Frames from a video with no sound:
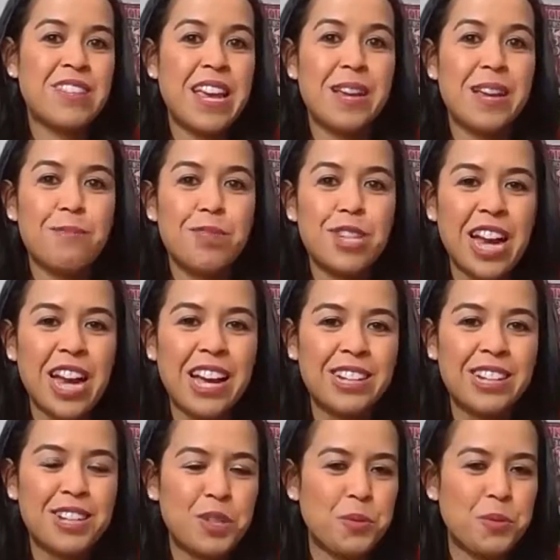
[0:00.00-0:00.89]
same
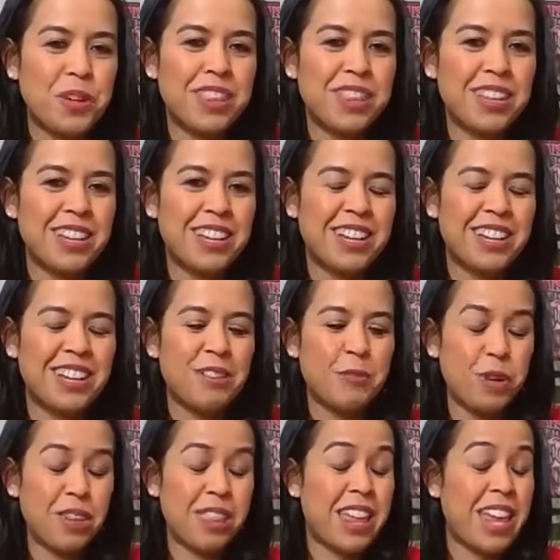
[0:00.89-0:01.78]
challenge
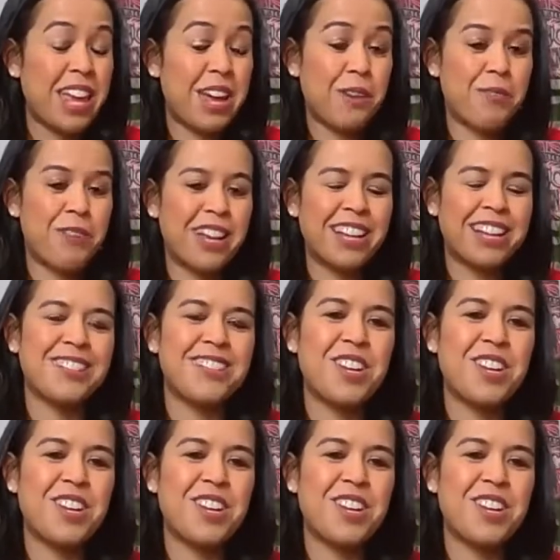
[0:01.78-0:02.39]
with hearing.